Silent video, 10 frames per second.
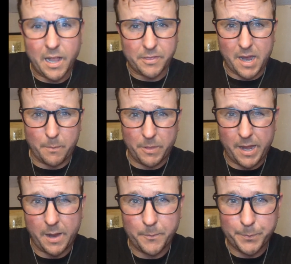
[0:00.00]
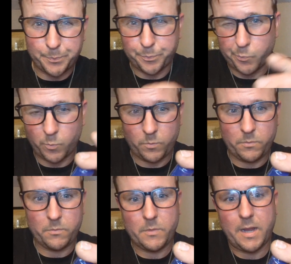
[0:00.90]
on top of that,
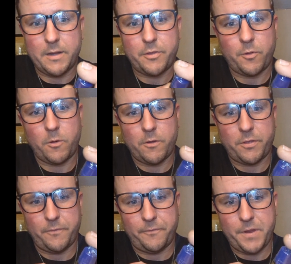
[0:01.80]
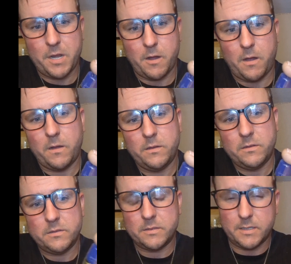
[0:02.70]
I just ordered some phenol.
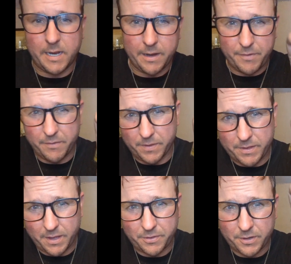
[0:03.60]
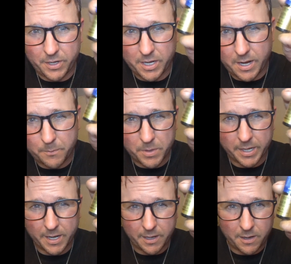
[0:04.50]
I haven't even tested it yet, but
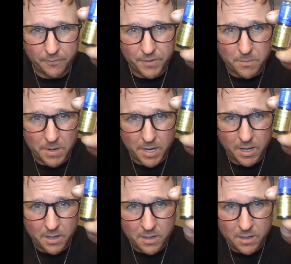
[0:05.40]
I got it off eBay.